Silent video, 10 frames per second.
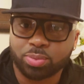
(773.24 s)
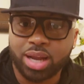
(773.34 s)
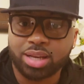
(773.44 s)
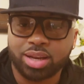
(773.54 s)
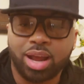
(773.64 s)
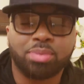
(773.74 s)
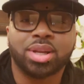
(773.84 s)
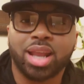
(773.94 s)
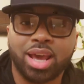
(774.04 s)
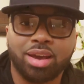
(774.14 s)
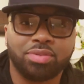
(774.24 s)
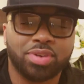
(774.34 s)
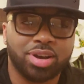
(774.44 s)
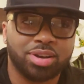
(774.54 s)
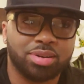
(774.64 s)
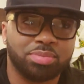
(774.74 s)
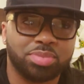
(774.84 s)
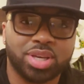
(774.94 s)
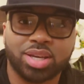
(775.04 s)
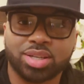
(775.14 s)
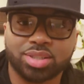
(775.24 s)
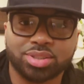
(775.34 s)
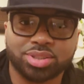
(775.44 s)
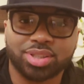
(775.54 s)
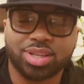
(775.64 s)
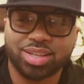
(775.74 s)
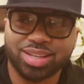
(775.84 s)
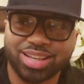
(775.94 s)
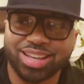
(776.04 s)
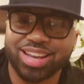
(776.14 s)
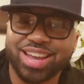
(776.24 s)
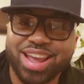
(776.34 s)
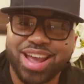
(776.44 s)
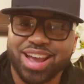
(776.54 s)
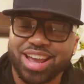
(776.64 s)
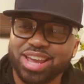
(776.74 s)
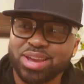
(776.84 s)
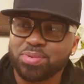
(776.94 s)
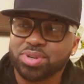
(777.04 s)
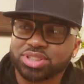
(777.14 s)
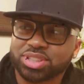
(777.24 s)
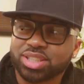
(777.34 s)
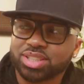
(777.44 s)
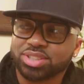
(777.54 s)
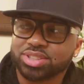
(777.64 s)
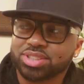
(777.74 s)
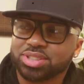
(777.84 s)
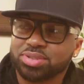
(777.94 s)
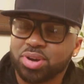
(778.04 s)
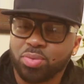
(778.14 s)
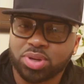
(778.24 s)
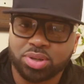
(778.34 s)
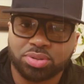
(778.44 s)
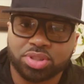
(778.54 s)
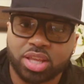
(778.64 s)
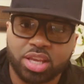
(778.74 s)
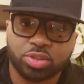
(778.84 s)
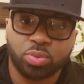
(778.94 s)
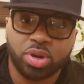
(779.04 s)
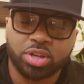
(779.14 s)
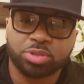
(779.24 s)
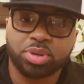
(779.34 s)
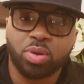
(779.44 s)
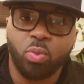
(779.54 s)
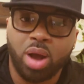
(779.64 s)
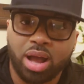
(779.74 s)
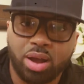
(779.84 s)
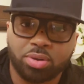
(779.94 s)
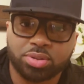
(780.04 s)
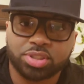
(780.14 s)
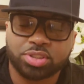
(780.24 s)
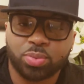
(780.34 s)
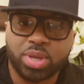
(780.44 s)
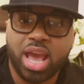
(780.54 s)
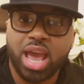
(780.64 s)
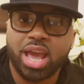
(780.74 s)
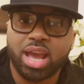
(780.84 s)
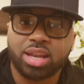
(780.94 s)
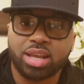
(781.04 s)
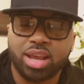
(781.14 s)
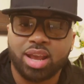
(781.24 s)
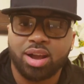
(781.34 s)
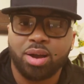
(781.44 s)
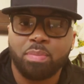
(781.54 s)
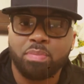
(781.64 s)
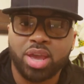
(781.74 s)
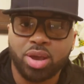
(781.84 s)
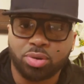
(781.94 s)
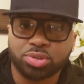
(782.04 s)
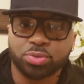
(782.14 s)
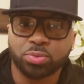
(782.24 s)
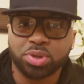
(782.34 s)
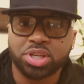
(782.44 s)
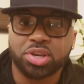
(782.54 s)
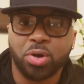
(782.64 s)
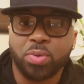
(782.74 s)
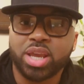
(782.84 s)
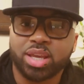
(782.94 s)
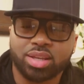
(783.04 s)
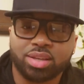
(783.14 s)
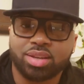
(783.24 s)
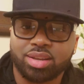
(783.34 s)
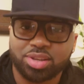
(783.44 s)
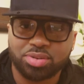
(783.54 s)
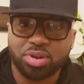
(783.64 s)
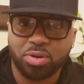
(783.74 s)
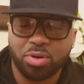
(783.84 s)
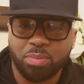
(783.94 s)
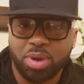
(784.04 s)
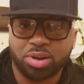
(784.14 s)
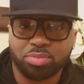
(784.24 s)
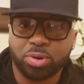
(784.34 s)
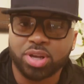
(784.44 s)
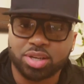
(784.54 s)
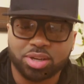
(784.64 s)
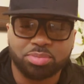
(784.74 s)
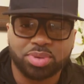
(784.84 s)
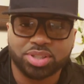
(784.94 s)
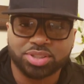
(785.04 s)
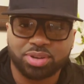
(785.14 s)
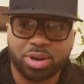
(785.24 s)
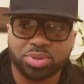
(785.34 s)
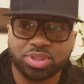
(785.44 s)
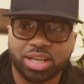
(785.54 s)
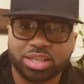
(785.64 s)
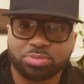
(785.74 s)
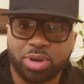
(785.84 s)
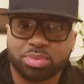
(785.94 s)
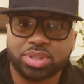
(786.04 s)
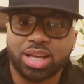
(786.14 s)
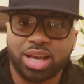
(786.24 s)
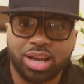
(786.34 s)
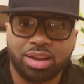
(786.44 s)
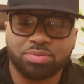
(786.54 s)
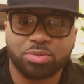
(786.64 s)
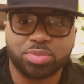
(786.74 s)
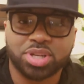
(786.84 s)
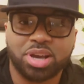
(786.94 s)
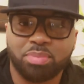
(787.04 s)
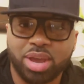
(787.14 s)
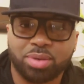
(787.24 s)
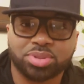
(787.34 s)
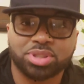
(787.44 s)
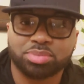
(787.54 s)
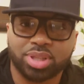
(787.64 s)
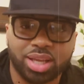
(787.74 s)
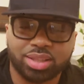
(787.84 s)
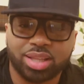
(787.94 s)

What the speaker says: writing it, I would laugh because it was just, you know, one of those things where it's been a while since we had a male to really go in, you know, about a breakup. And so I was like, it's probably time for me to come back with something like